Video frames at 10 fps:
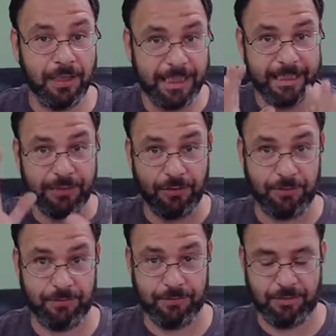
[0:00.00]

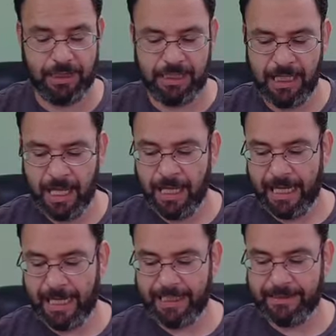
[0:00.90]
legal, okay,
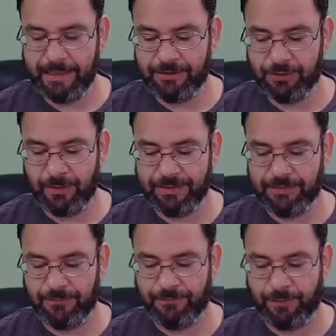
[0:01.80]
and so on and
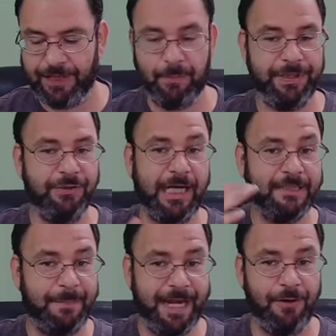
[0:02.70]
so forth, helping you
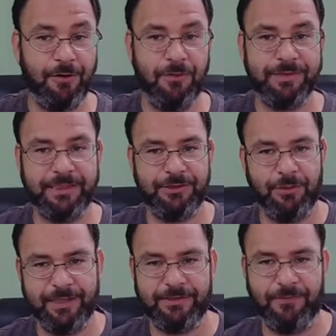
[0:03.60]
guys buy homes and so
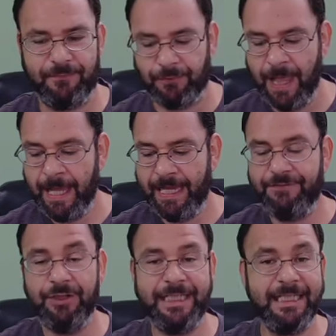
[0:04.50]
on and so forth. If
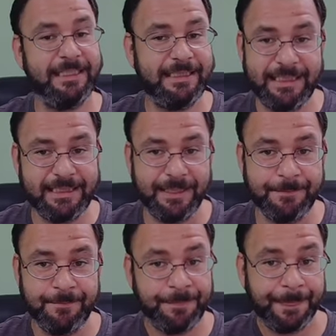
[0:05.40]
you need an assistant,
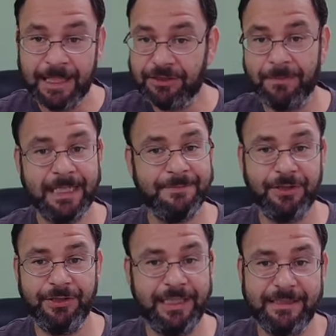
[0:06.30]
sometimes
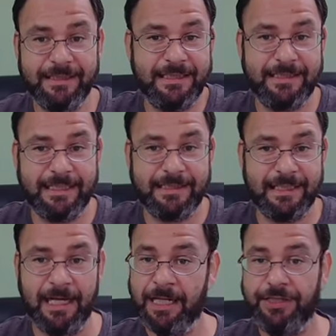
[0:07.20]
all you need is an
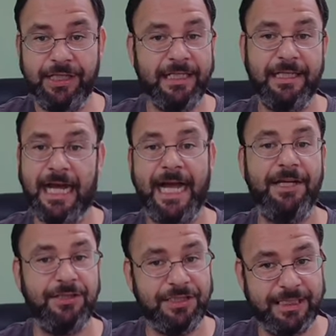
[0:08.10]
assistant. You can
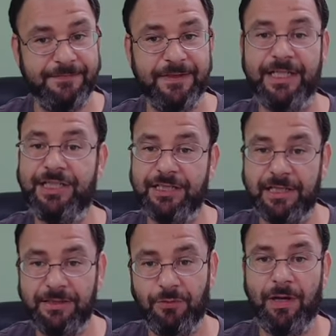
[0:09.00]
hire Stephanie, she's
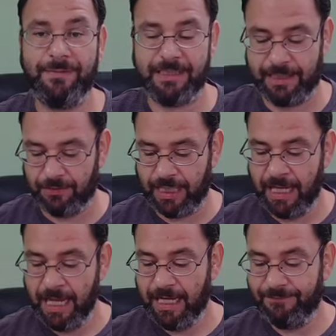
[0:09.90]
on the website, okay?
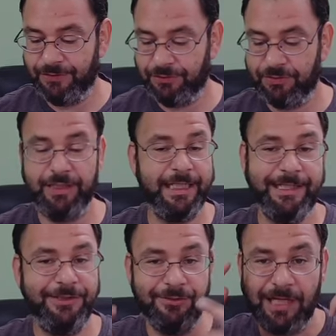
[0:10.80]
If you need
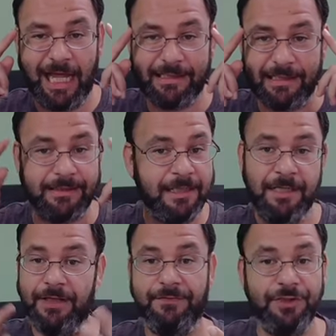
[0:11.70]
new glasses,
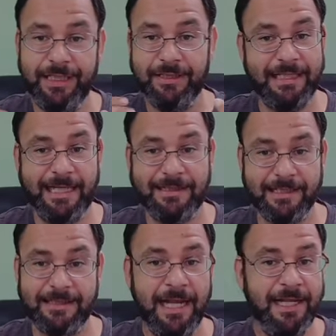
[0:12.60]
if you need a
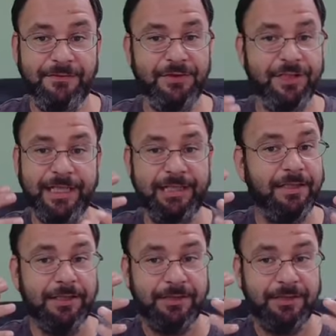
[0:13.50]
dentist, if you need